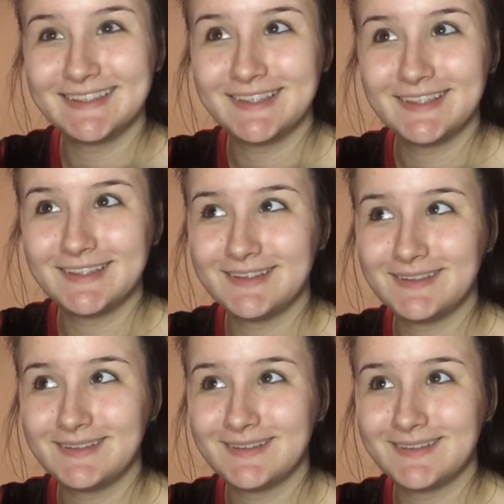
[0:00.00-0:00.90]

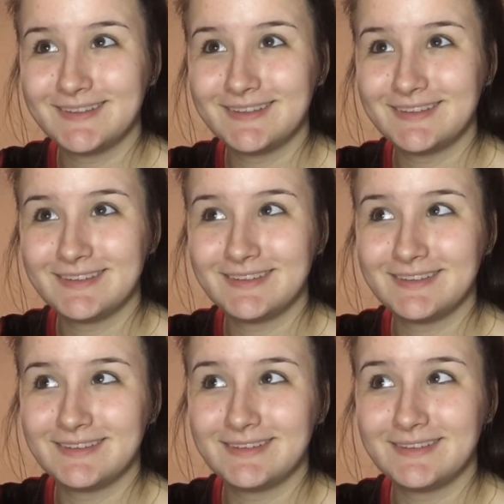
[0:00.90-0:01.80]

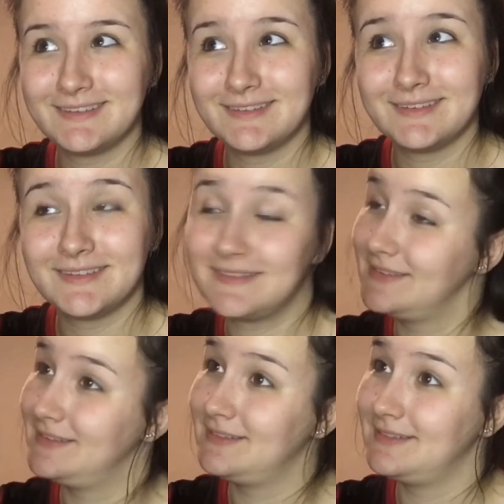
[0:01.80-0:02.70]

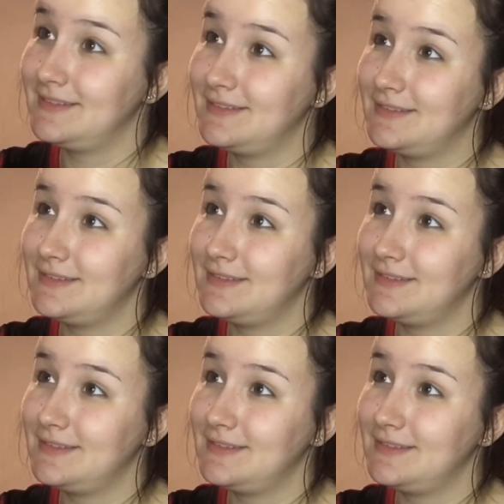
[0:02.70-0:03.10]
(no one is talking)